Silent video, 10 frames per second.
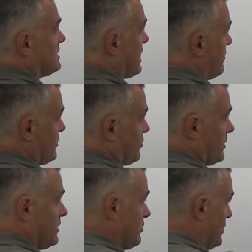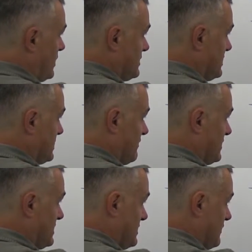start with
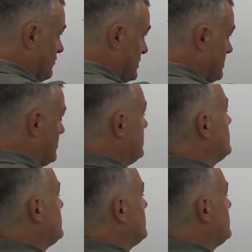$23.70 of principal,